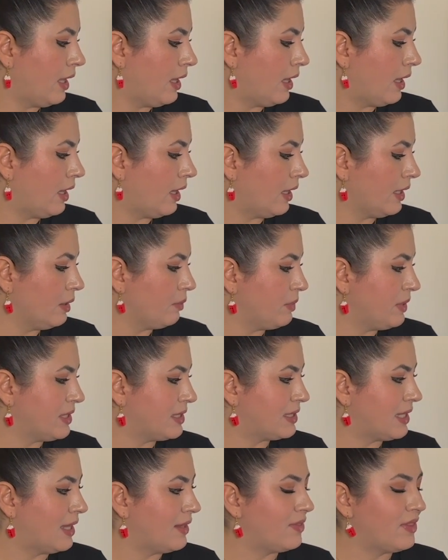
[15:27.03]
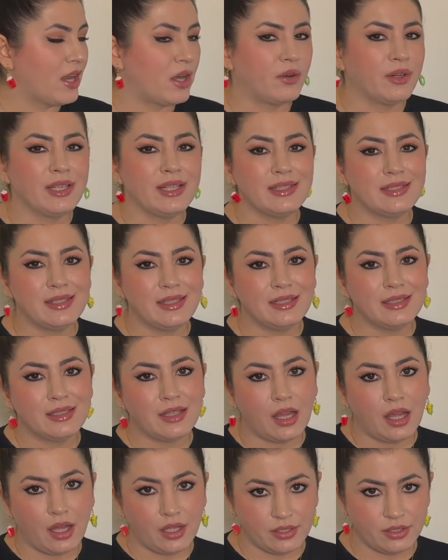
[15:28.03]
It means that there isn't
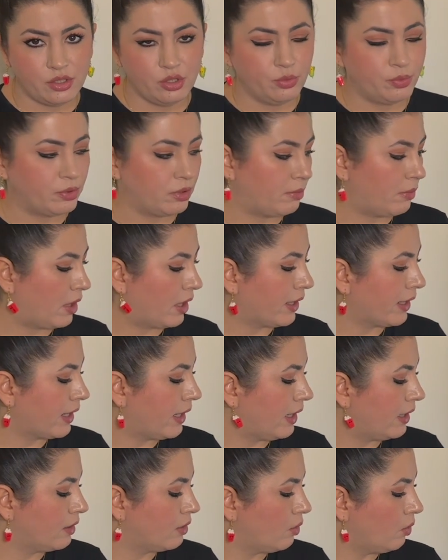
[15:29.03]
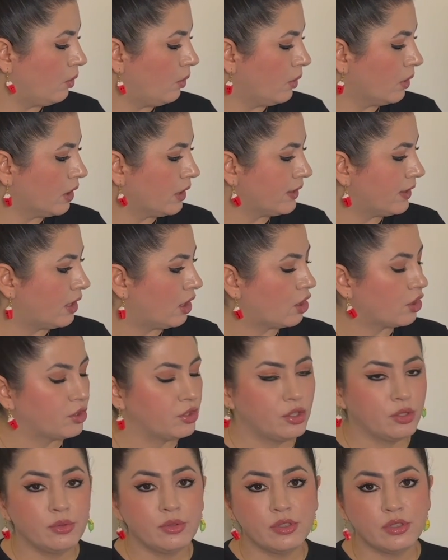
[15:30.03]
a supermarket or there are
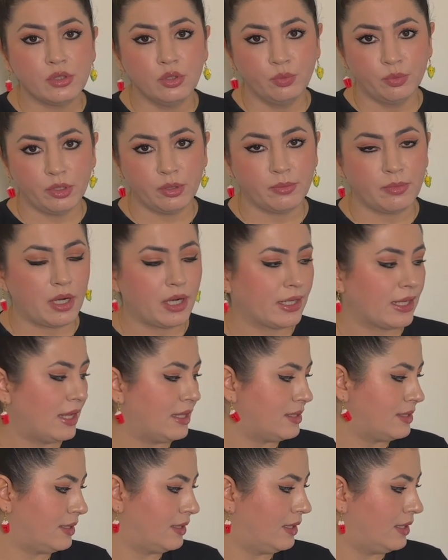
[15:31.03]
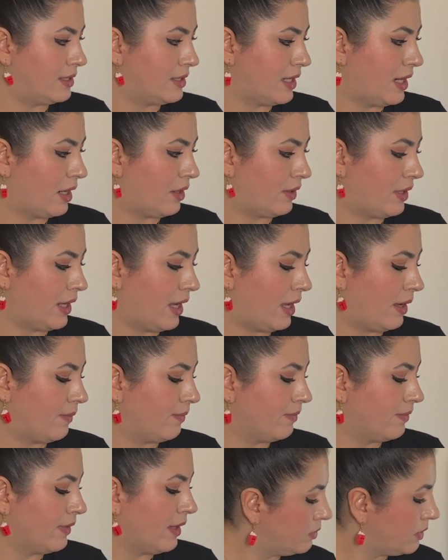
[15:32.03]
no supermarkets in this area.
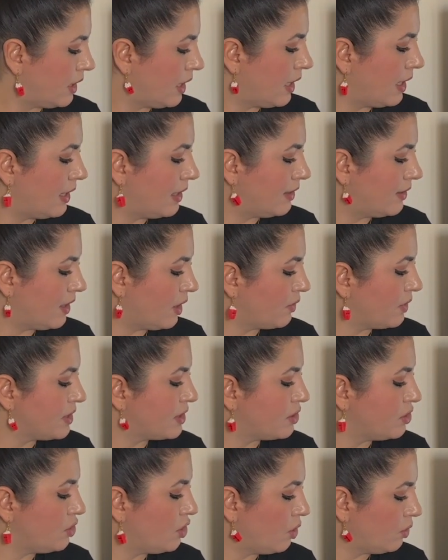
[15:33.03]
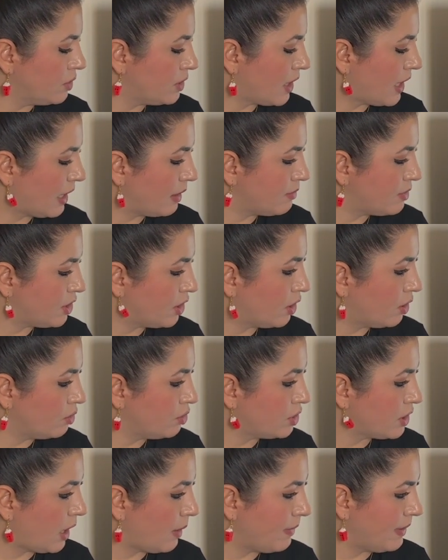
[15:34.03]
There is no time to go
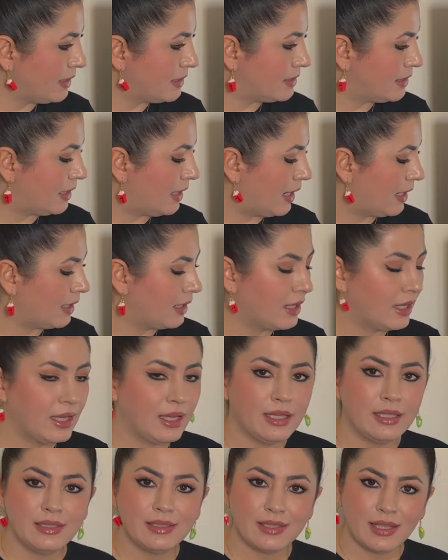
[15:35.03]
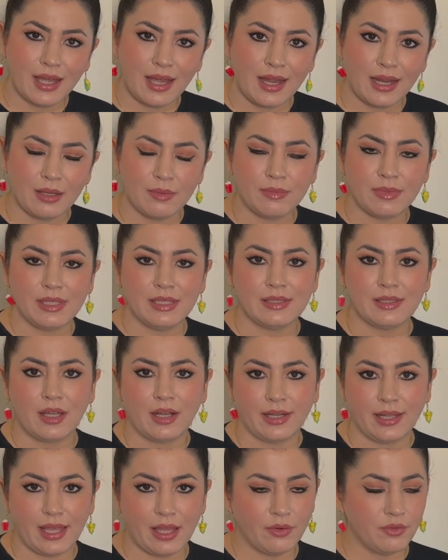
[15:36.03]
shopping today. Time is
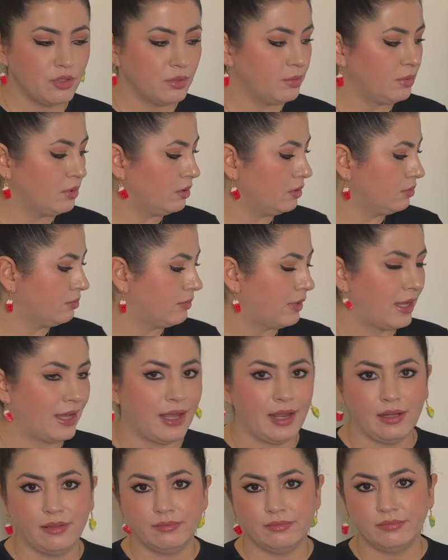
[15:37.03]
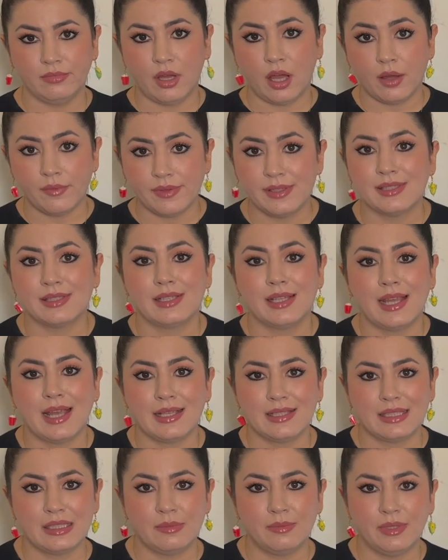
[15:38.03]
uncountable and obviously
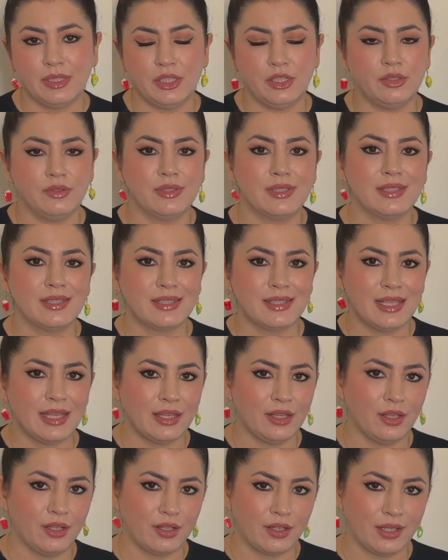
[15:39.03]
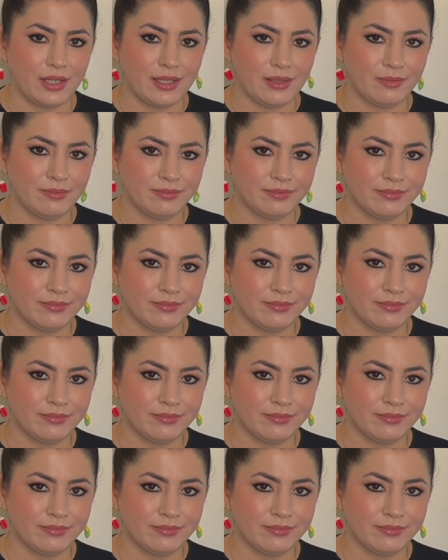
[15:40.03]
has to be used singularly.